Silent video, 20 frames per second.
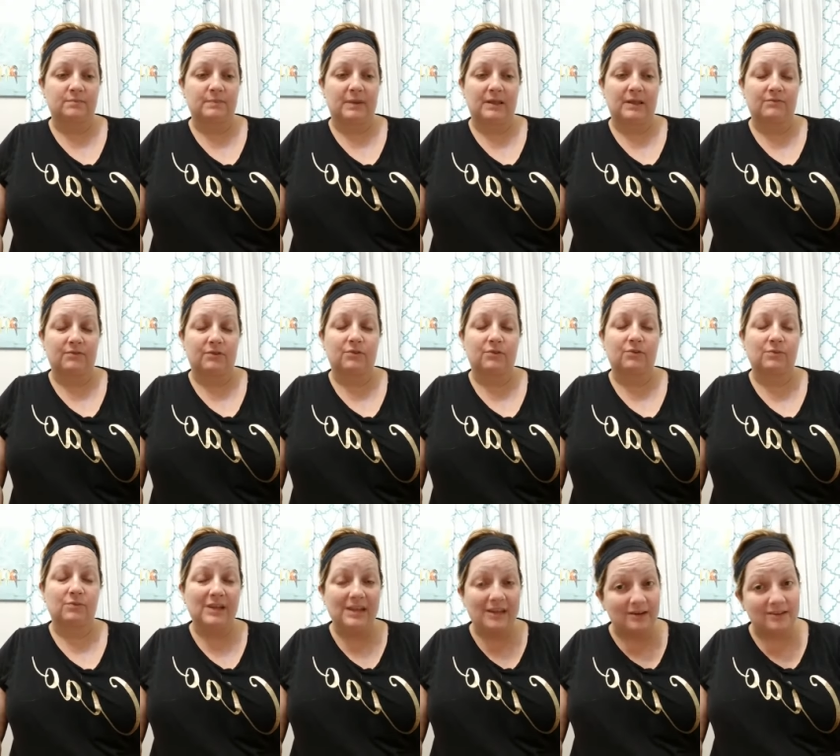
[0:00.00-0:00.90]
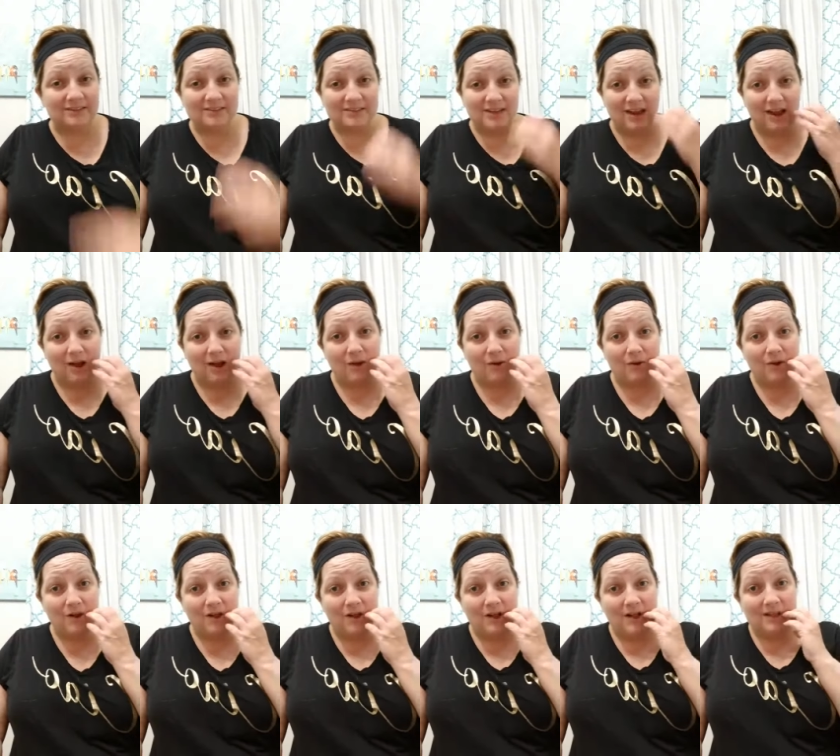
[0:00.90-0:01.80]
But for 3 years now,
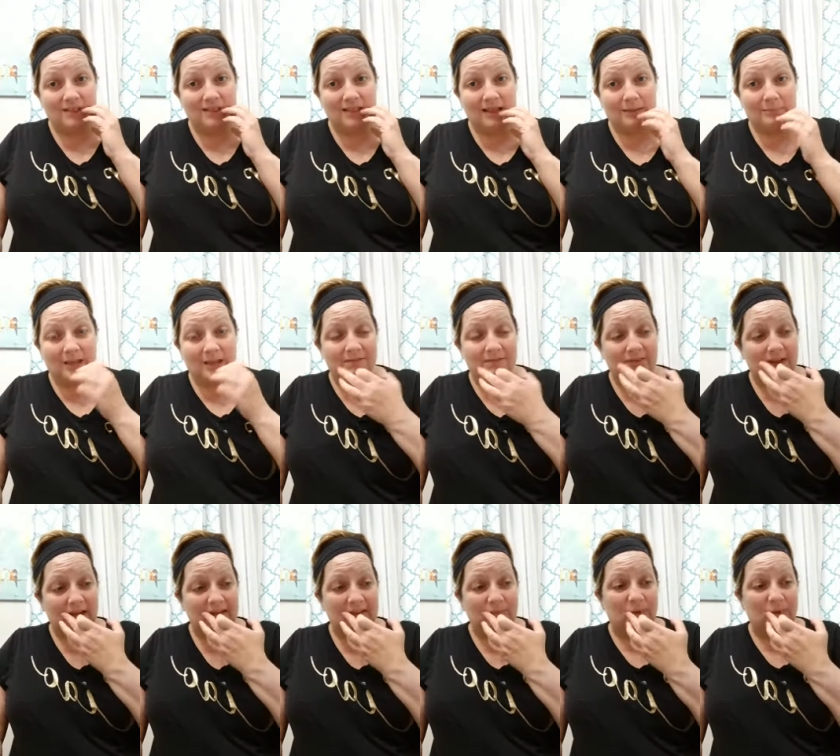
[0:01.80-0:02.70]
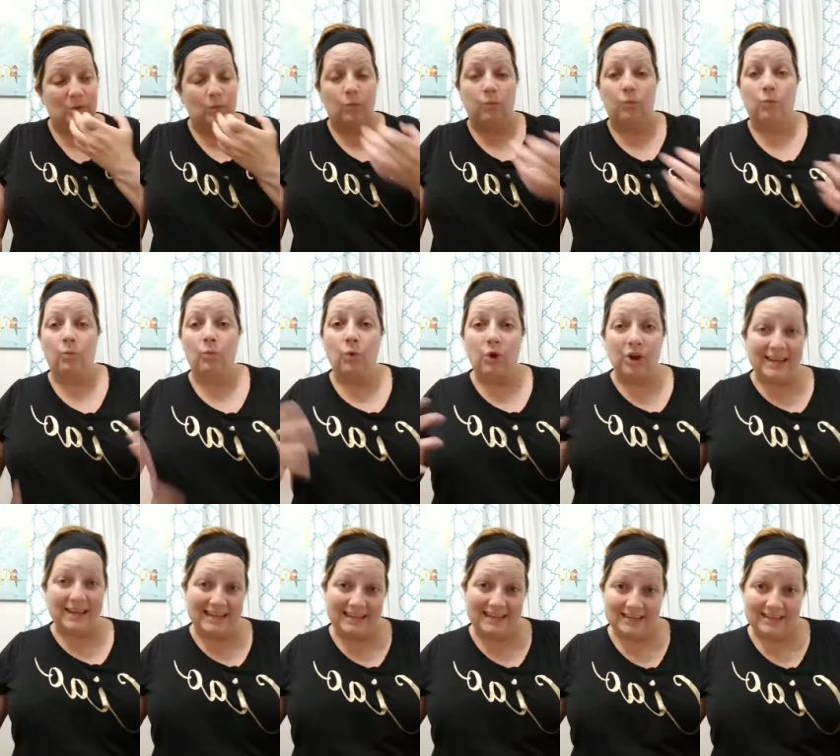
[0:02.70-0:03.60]
LimeLife has been
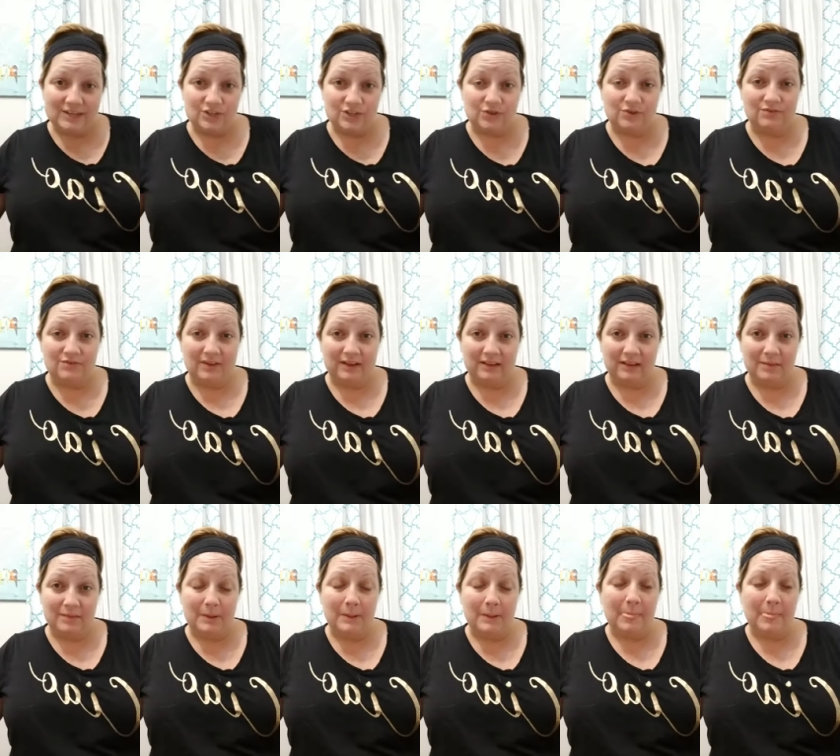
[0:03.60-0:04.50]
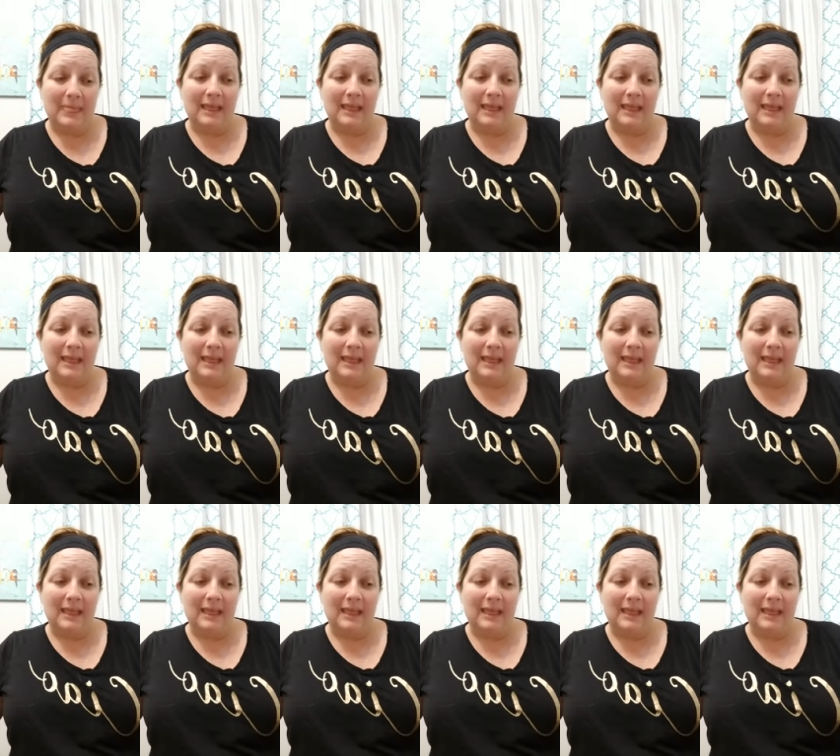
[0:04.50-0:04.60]
working to develop